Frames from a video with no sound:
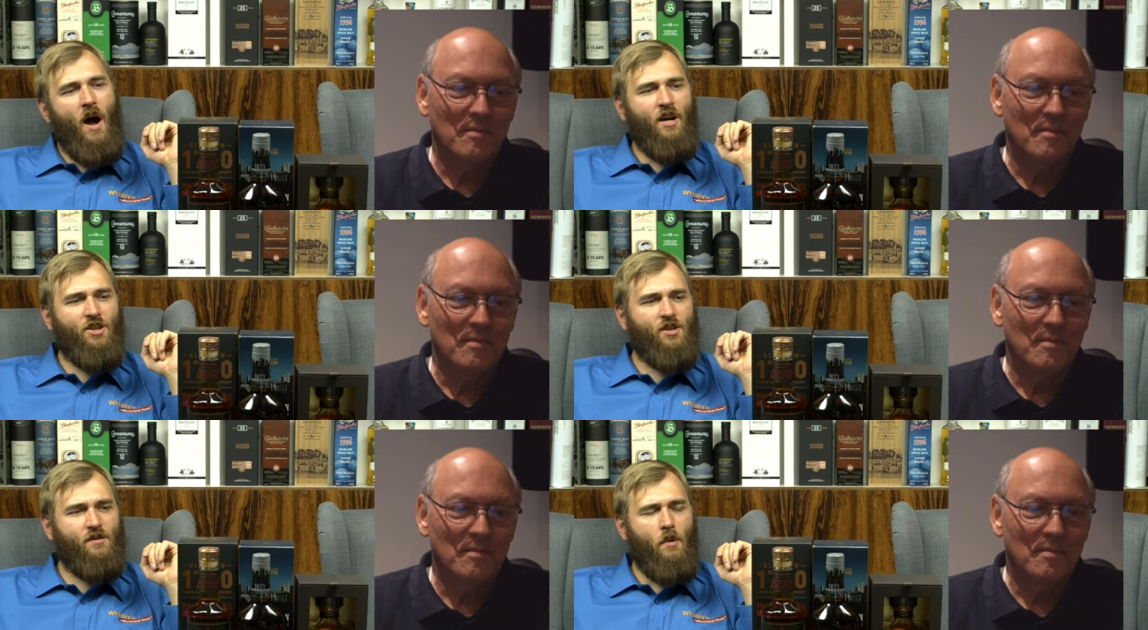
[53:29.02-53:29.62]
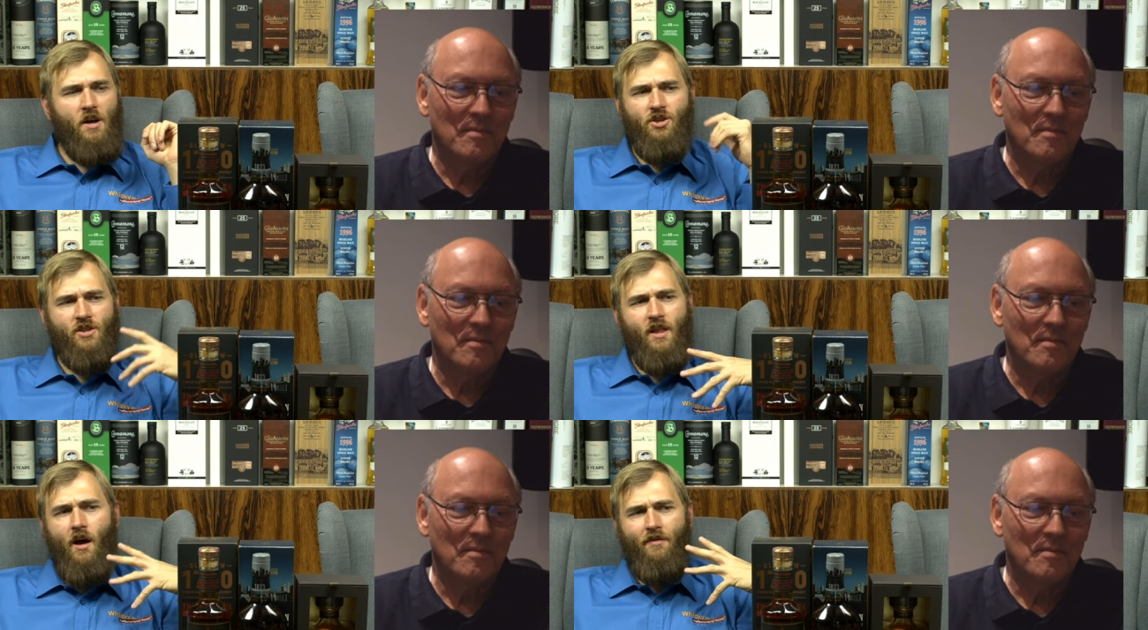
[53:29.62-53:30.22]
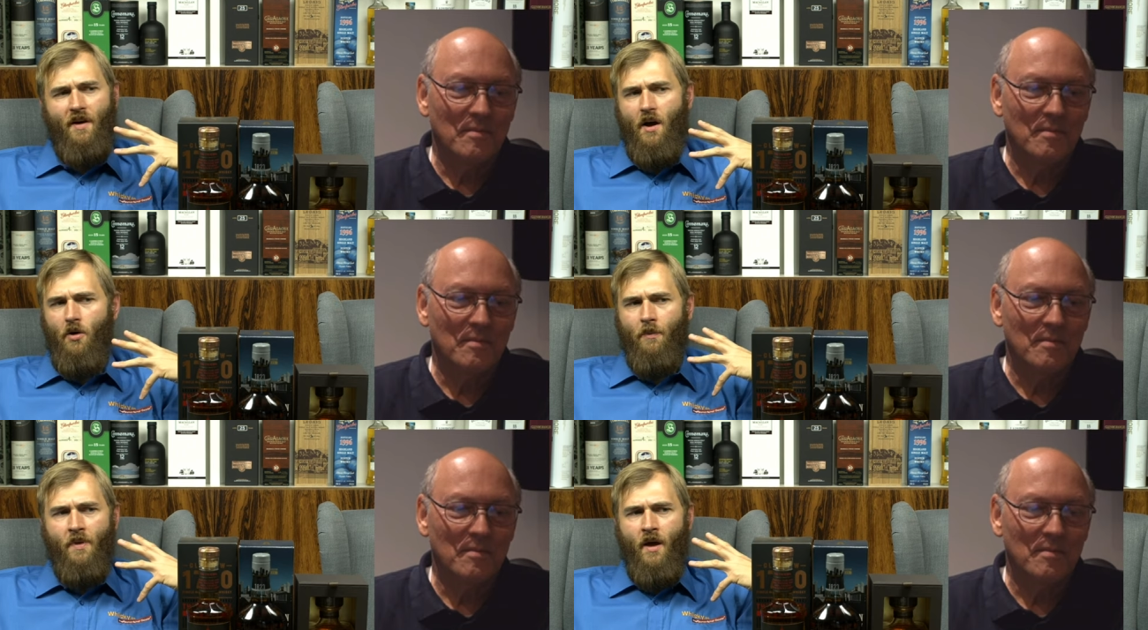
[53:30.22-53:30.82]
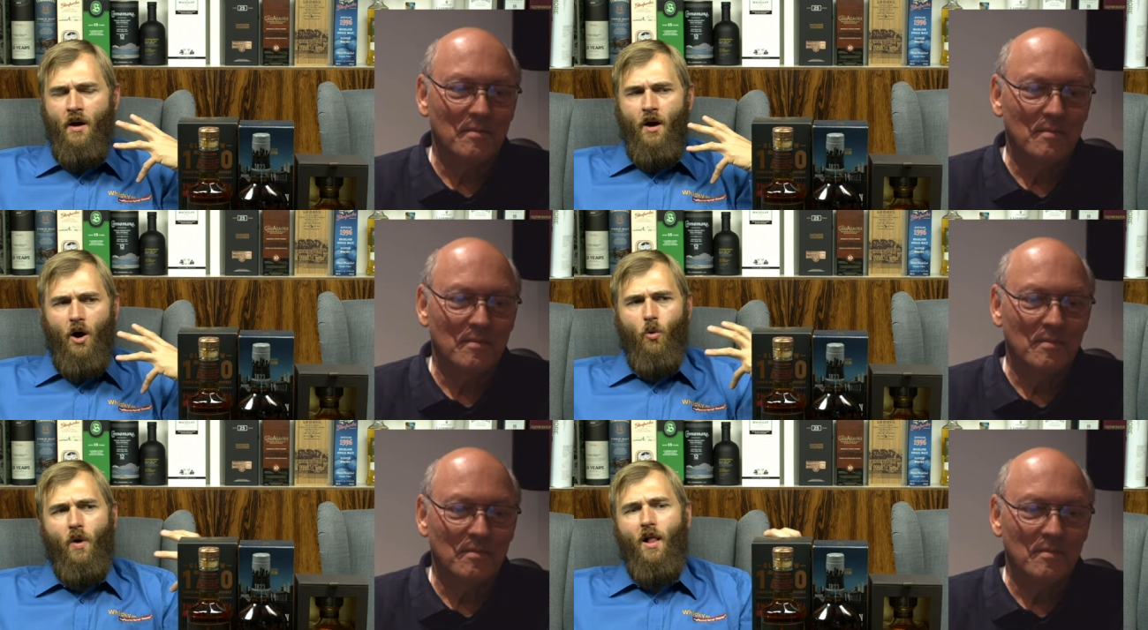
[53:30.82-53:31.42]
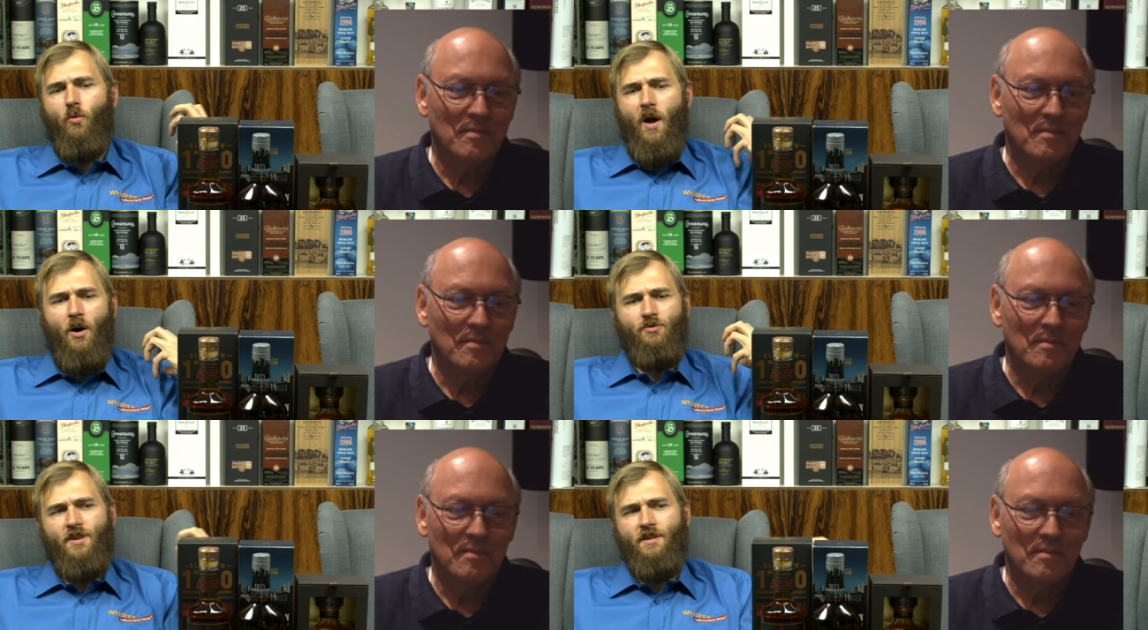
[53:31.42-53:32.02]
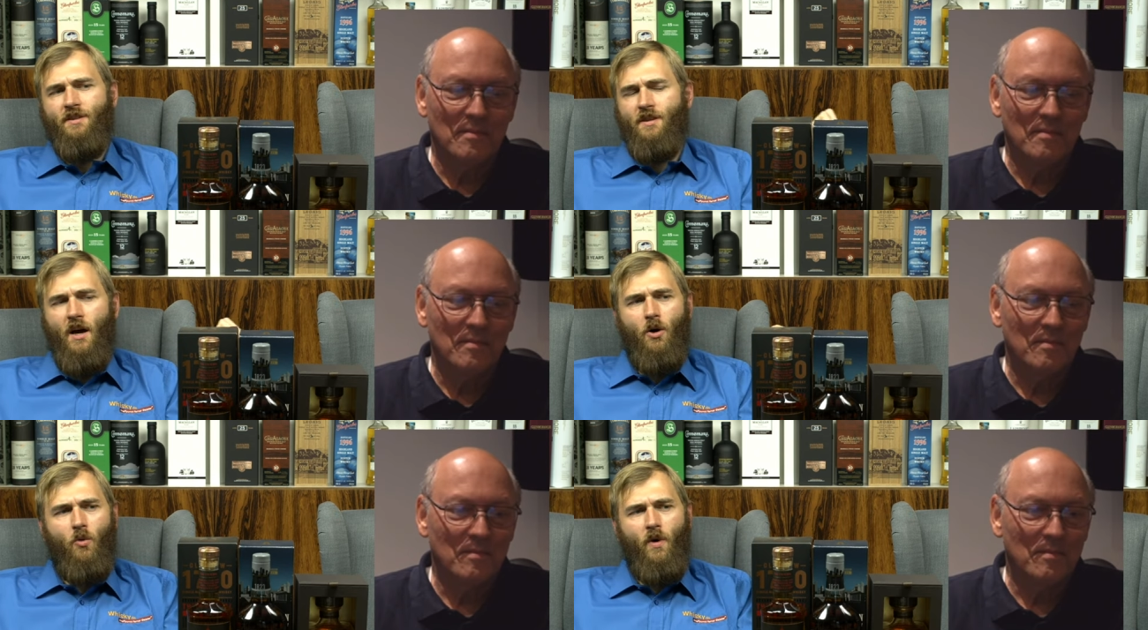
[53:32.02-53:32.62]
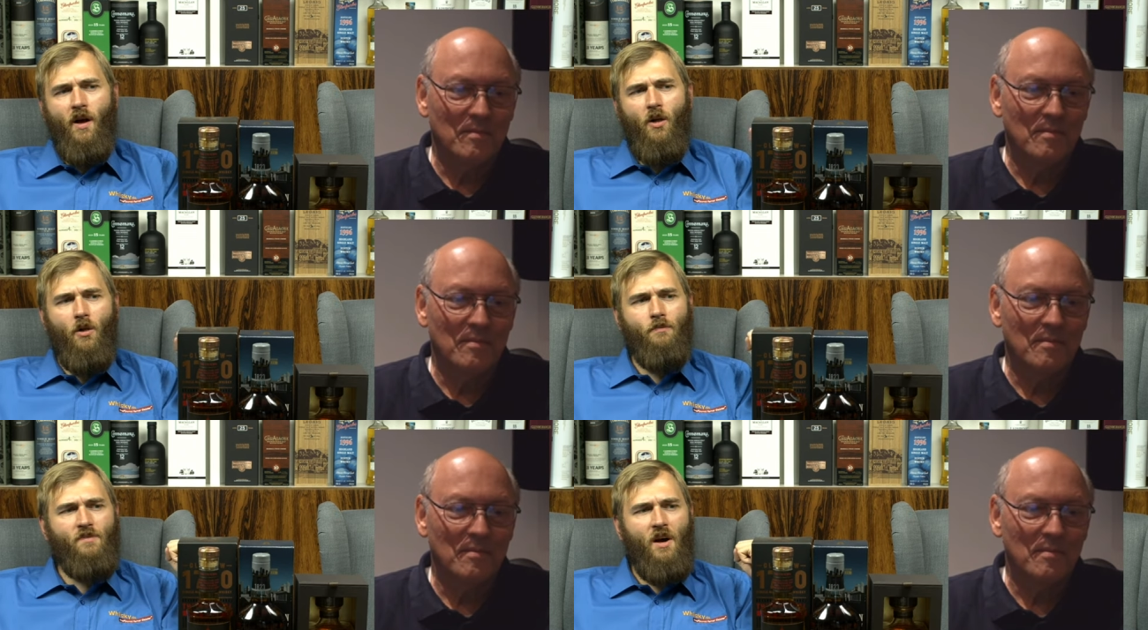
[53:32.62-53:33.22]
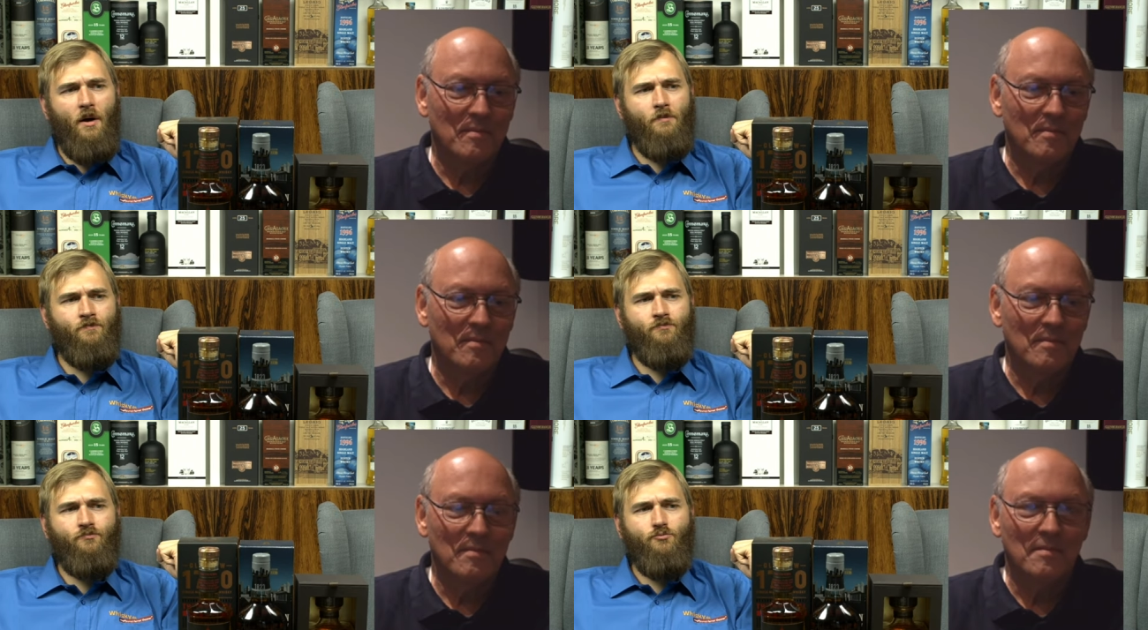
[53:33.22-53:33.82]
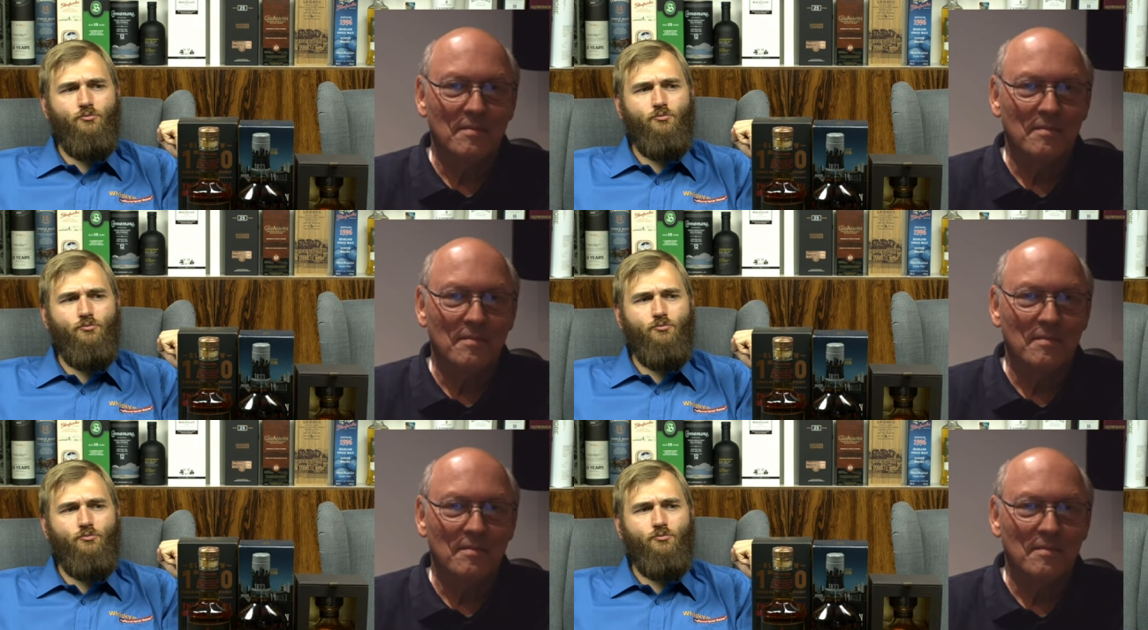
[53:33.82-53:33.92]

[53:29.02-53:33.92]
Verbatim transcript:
Speaker 1: I just, I just love how, how well rounded and how well um,